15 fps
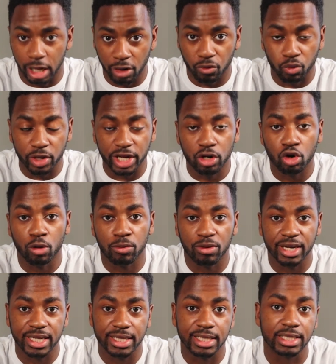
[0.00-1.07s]
if we
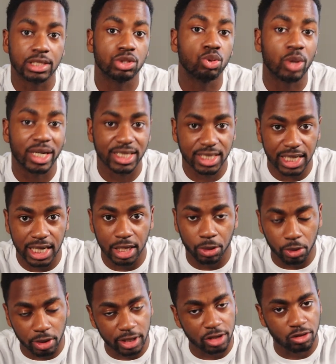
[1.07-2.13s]
incorporated the 2X
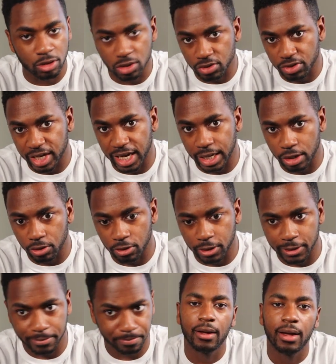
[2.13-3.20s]
category, the grocery category.